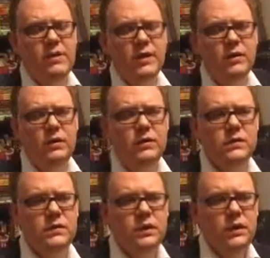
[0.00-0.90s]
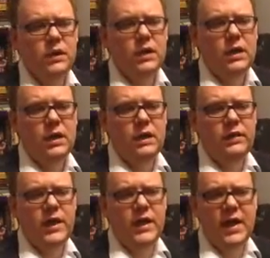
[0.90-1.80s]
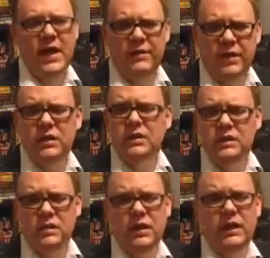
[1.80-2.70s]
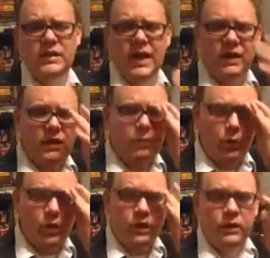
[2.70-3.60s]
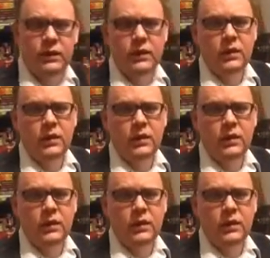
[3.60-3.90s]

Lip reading: chemicals that I haven't exactly put a